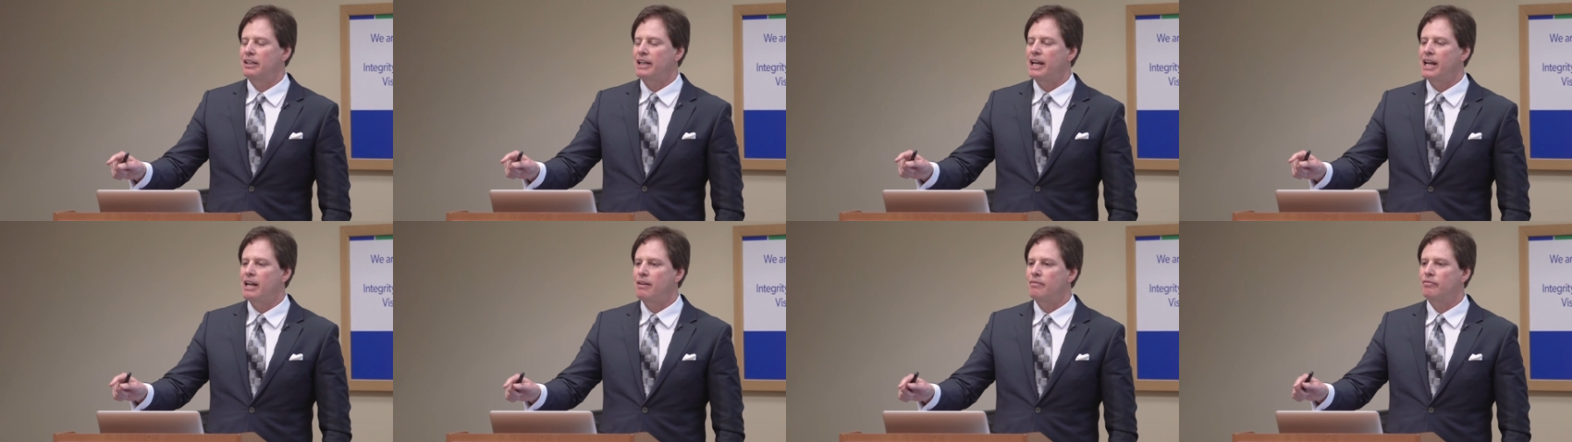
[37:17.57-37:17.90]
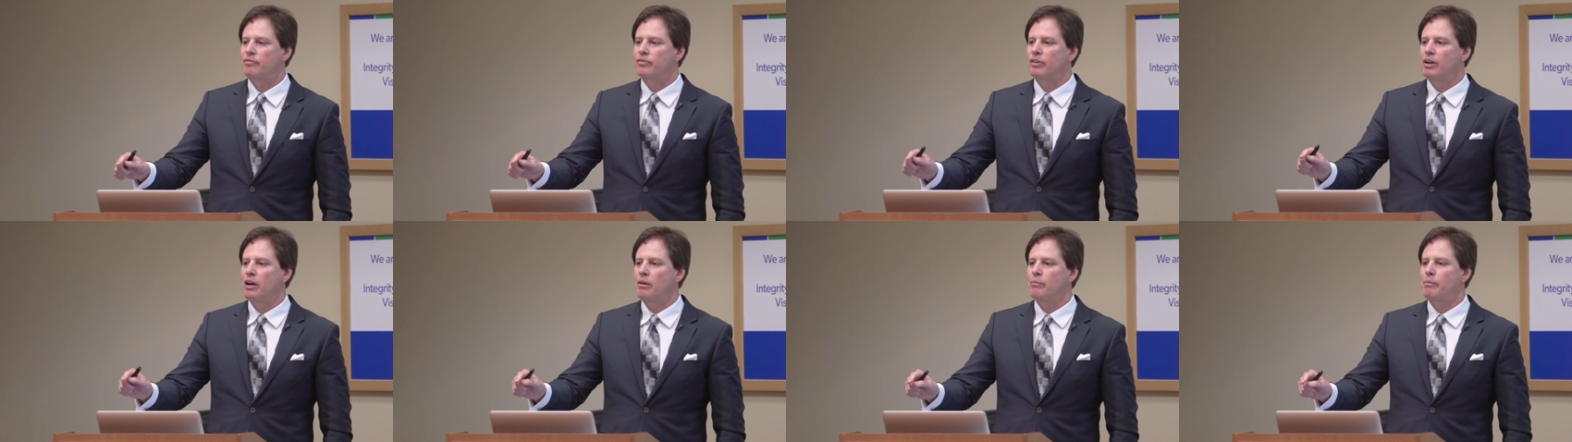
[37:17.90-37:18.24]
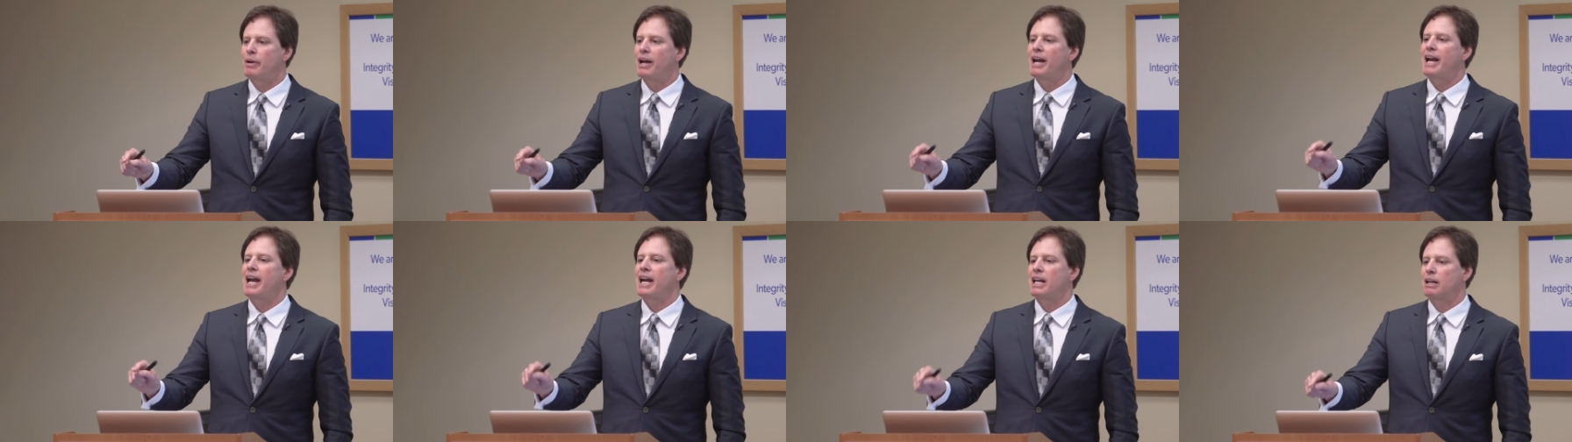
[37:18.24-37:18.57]
came
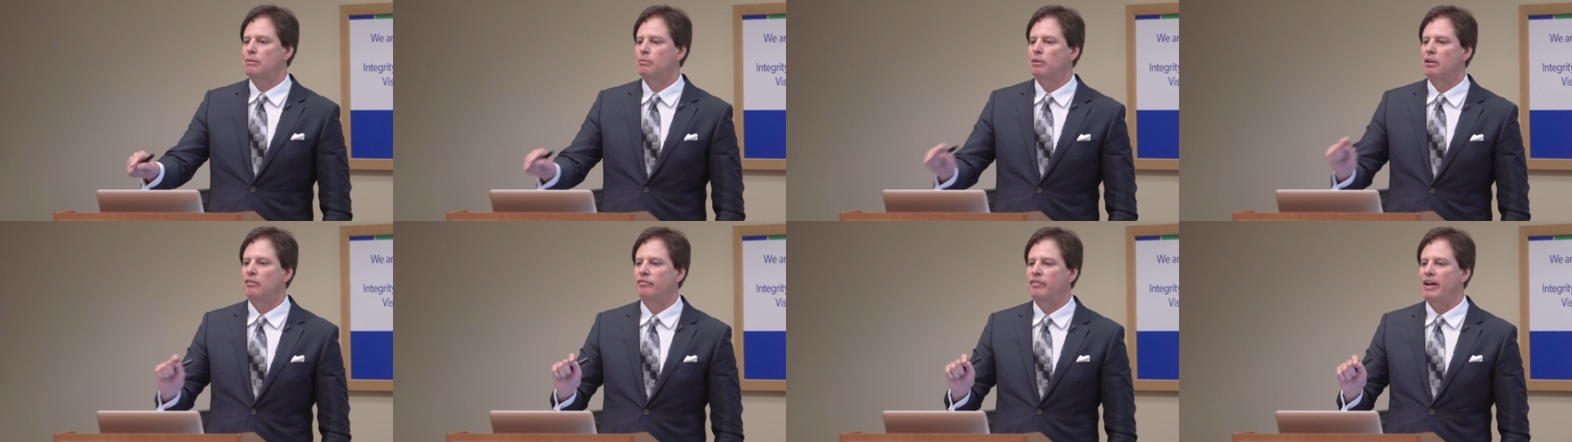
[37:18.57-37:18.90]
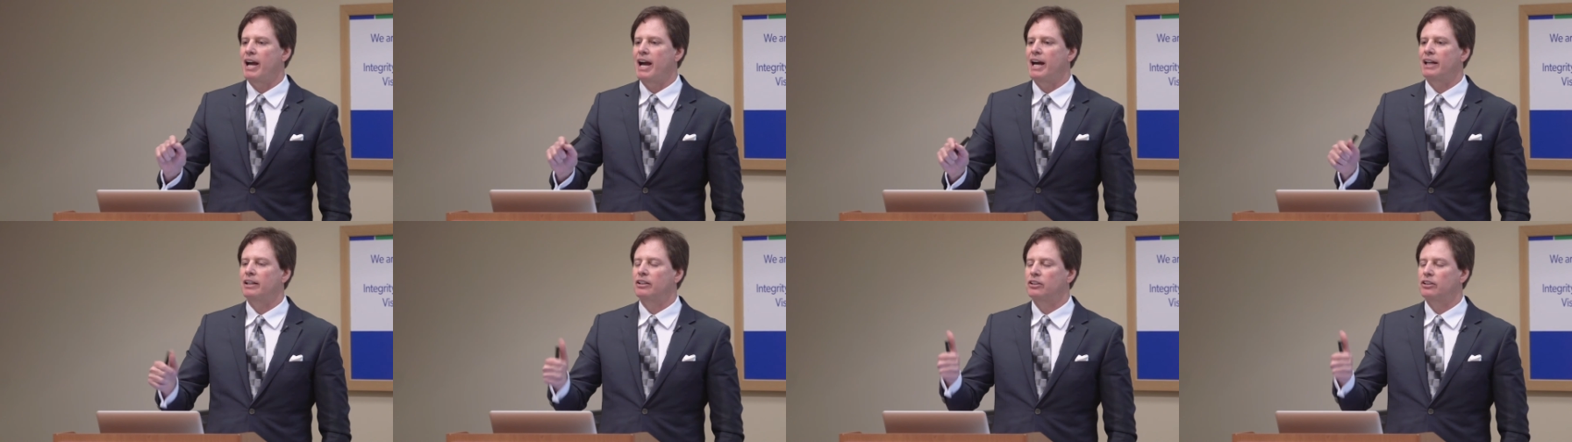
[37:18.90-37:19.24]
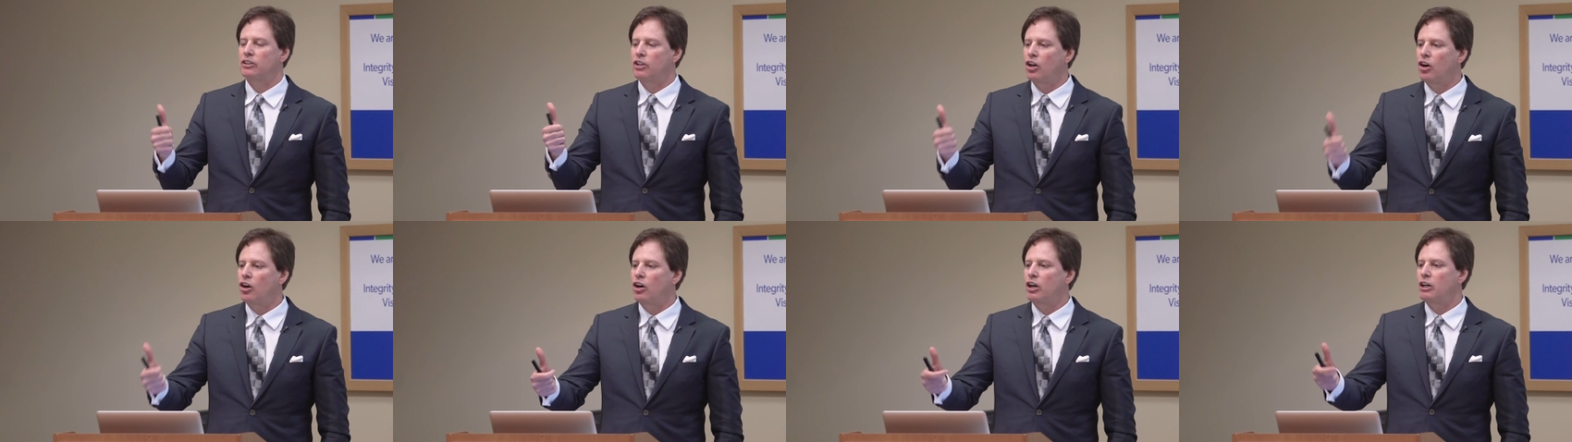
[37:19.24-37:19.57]
from animal fat,
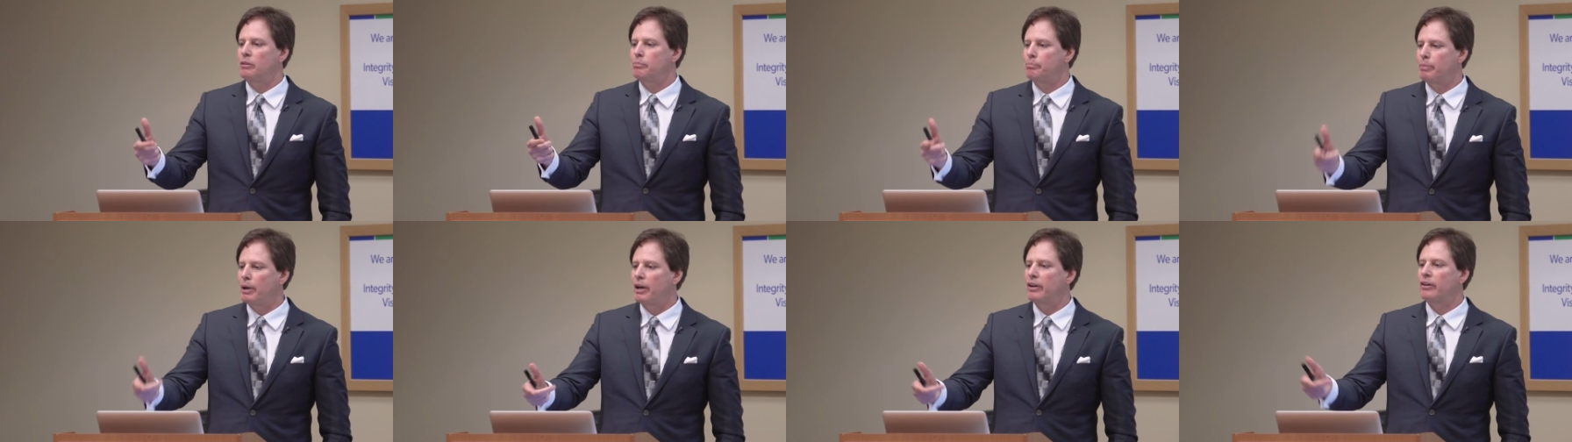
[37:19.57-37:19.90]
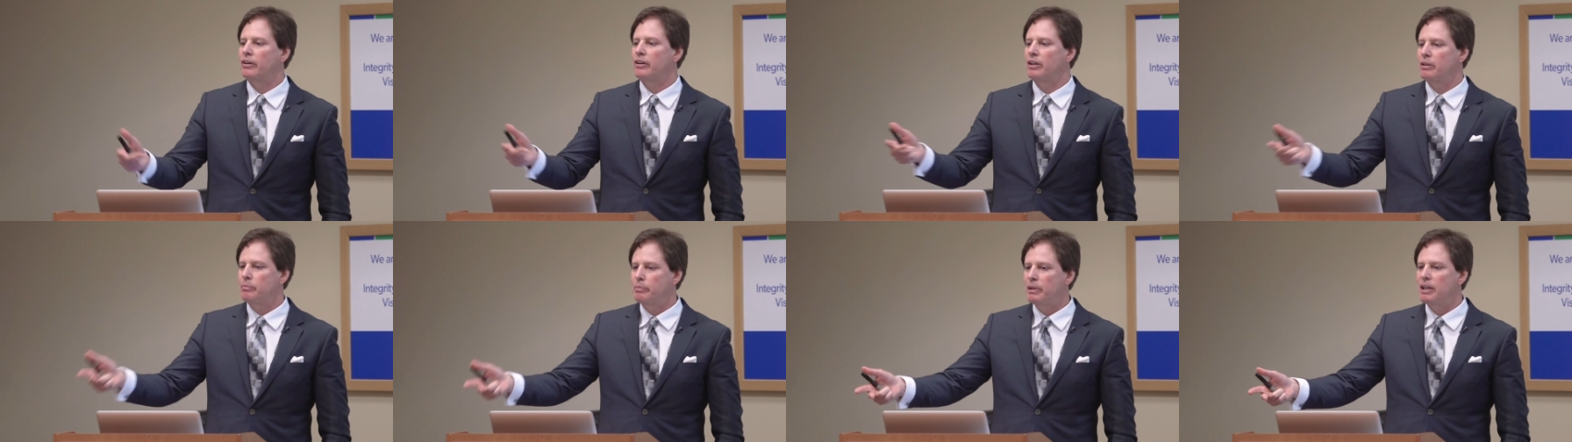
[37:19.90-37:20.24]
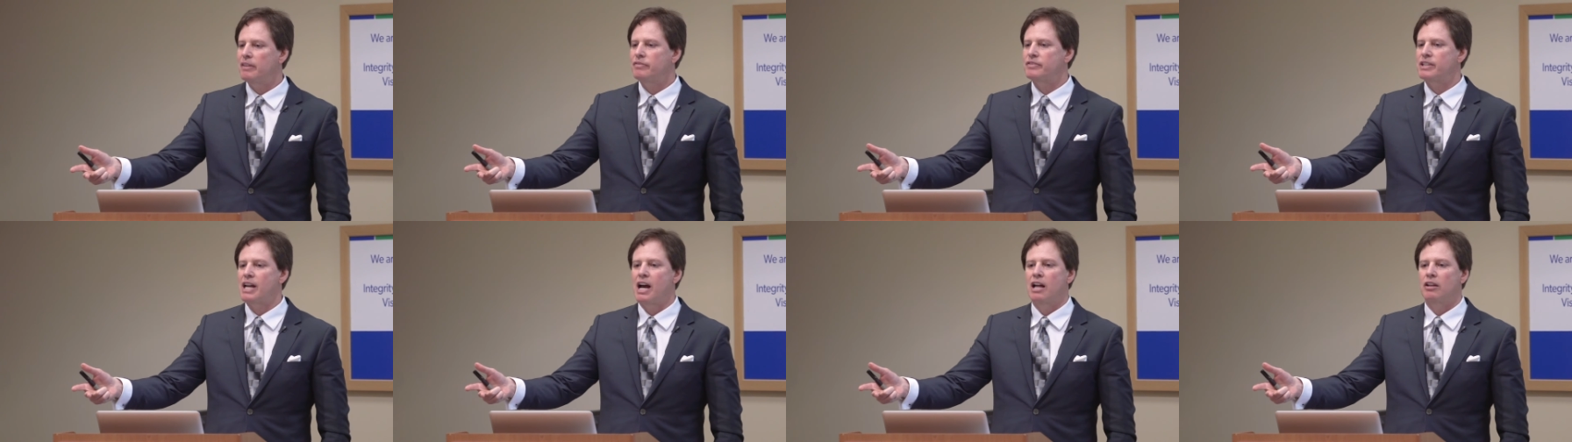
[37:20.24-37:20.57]
lard, butter, and
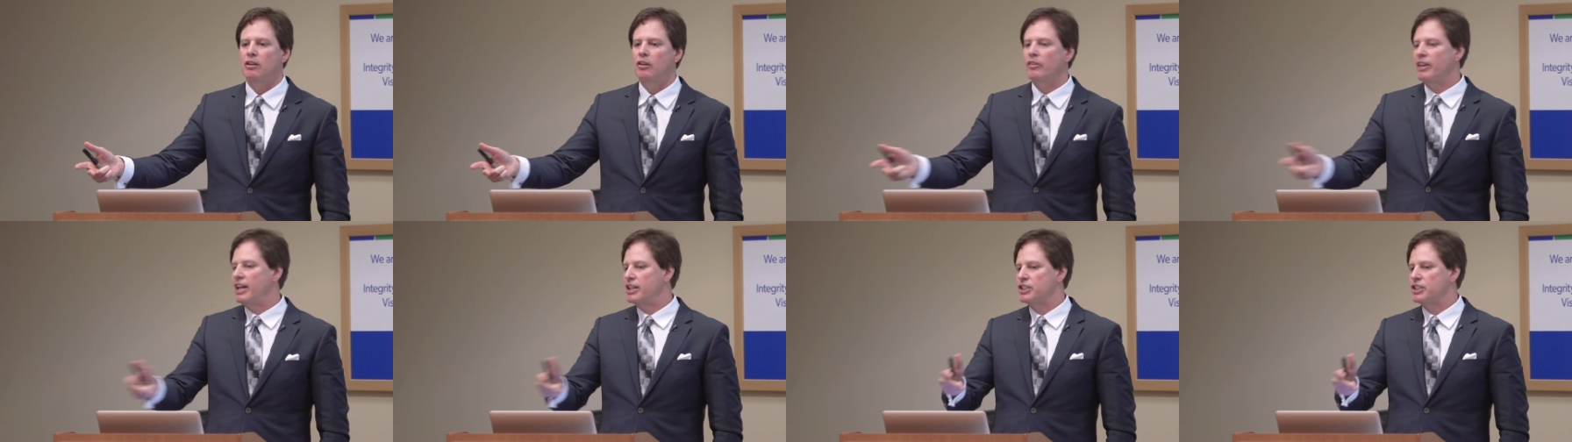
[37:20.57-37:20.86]
beef tallow.